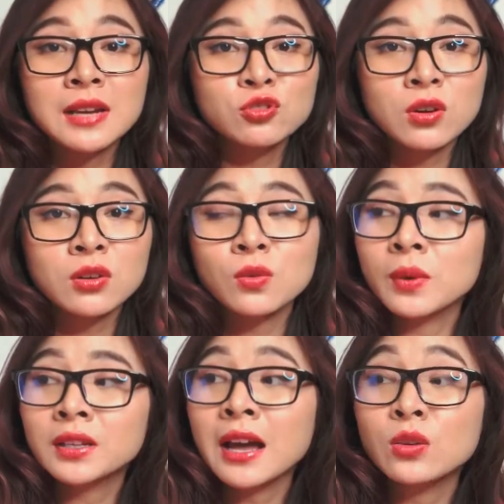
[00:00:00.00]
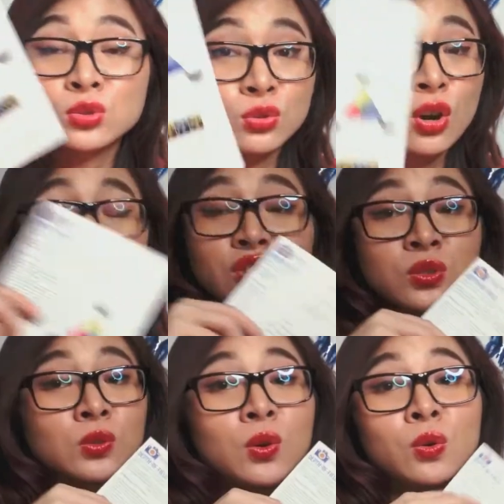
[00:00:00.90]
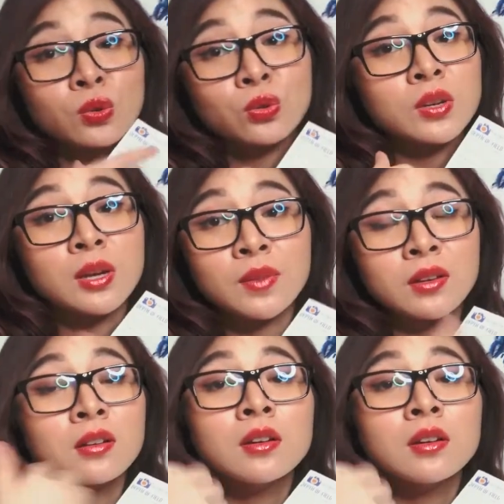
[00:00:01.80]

have trouble with how to control all three of the